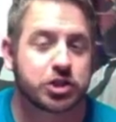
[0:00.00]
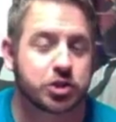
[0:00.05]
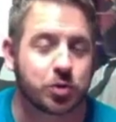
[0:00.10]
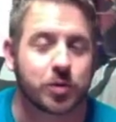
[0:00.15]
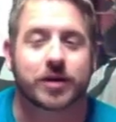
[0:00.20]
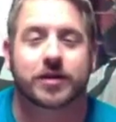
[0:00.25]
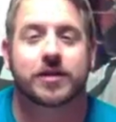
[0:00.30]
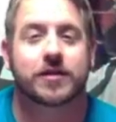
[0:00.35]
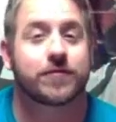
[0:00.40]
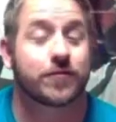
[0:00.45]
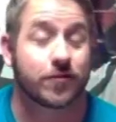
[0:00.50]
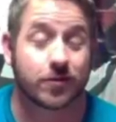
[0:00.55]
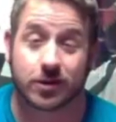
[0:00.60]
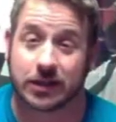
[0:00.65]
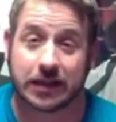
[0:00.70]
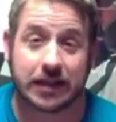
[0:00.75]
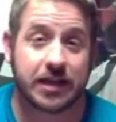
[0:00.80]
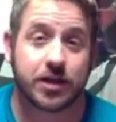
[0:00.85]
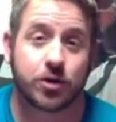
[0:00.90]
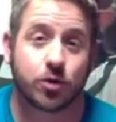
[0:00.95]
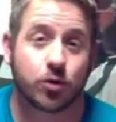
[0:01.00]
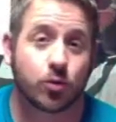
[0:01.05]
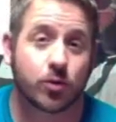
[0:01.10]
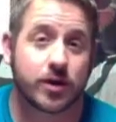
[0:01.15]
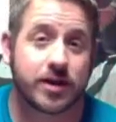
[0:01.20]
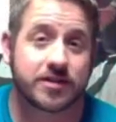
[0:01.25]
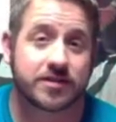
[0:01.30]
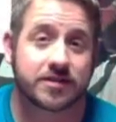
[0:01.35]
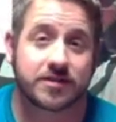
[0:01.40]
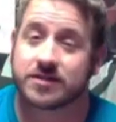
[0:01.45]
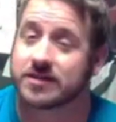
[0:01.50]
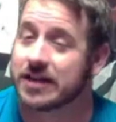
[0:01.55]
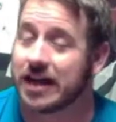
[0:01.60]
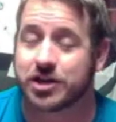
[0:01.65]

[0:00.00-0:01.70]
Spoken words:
strictly for legal reasons.